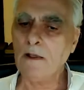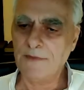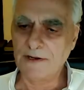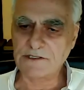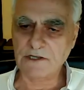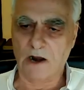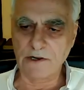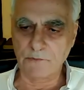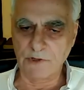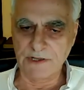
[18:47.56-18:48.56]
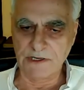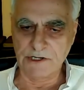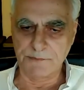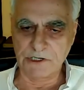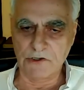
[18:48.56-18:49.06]
that started with the
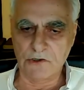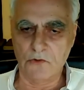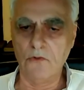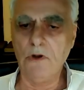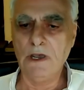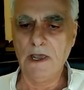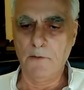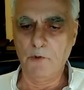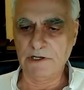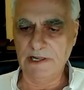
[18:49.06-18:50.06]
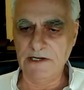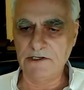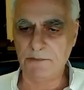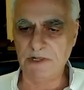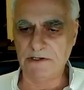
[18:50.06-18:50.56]
Egyptian coup and would lead
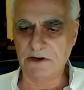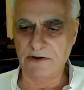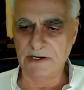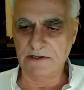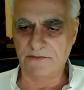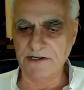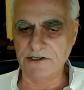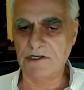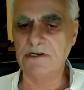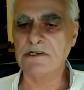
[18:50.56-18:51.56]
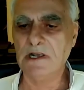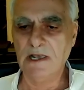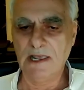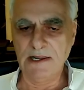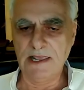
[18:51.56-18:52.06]
to military interventions
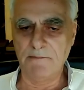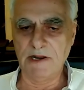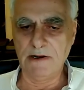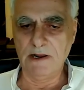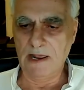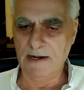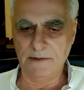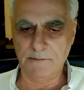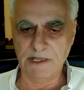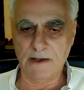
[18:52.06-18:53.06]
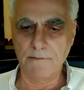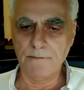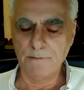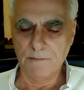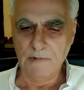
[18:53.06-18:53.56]
in Yemen and Libya.
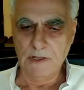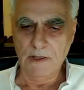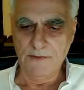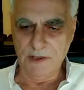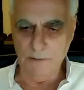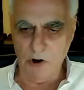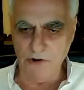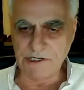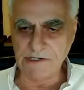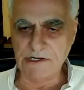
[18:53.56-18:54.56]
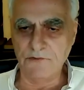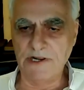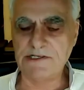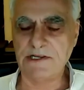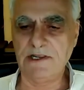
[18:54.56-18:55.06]
The emergence in
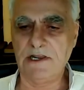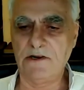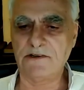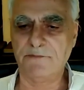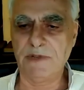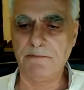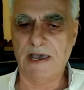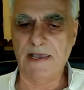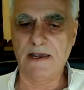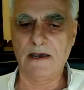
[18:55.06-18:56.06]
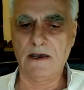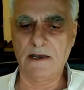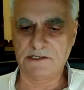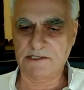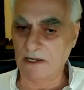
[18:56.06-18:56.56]
recent years of bin Baya,
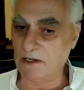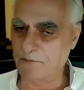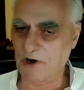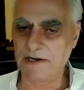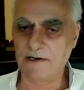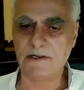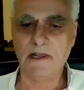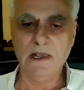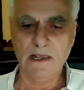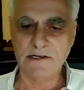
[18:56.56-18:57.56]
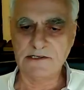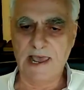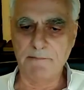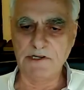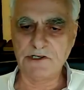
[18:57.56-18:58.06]
a celebrated
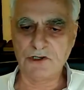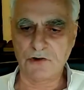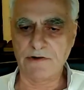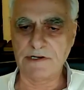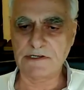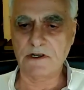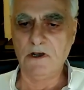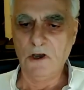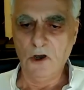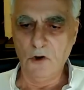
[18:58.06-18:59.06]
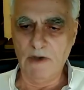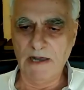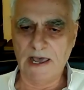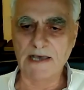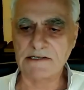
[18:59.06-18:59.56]
Islamist jurist, whom
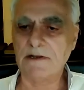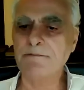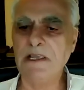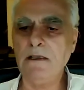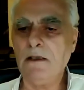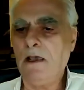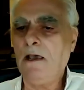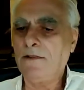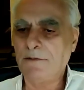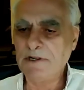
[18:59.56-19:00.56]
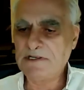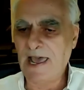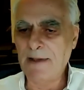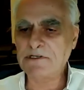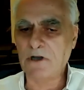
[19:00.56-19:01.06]
Al-Azhami, the
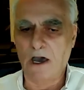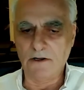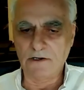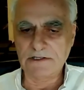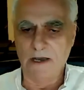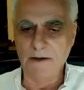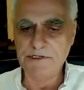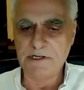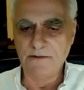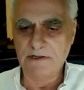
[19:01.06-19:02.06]
Islam scholar, dubs